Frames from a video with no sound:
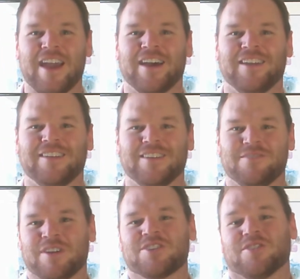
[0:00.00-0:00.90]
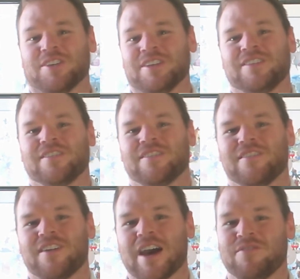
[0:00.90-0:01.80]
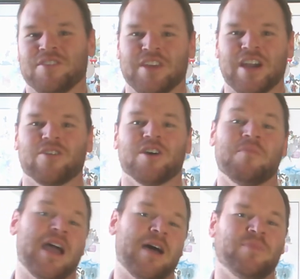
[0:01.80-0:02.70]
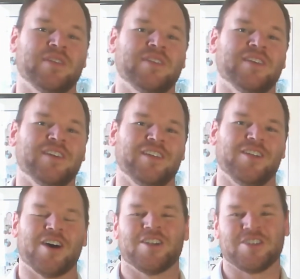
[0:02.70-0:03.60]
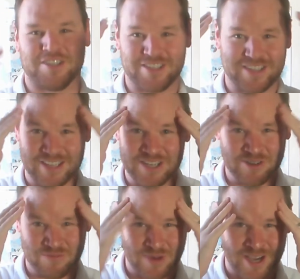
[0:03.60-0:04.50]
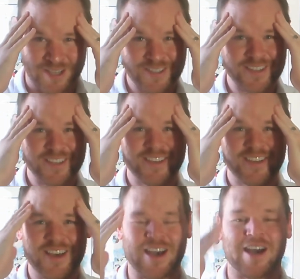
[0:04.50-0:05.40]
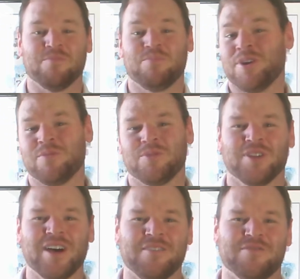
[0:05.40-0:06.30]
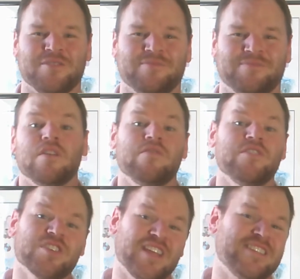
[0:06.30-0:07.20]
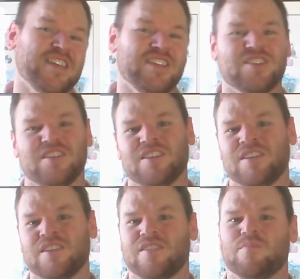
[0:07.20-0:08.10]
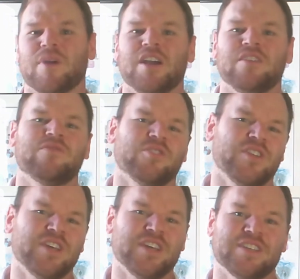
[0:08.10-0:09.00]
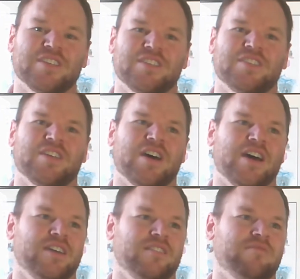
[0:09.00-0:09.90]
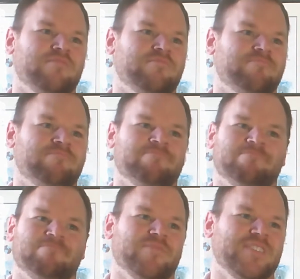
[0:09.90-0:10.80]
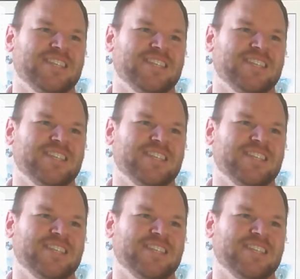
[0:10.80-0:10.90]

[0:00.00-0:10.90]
and eventually having the outcome happen, not just in your mind, uh, but in real life. Visualization, mindfulness, uh, the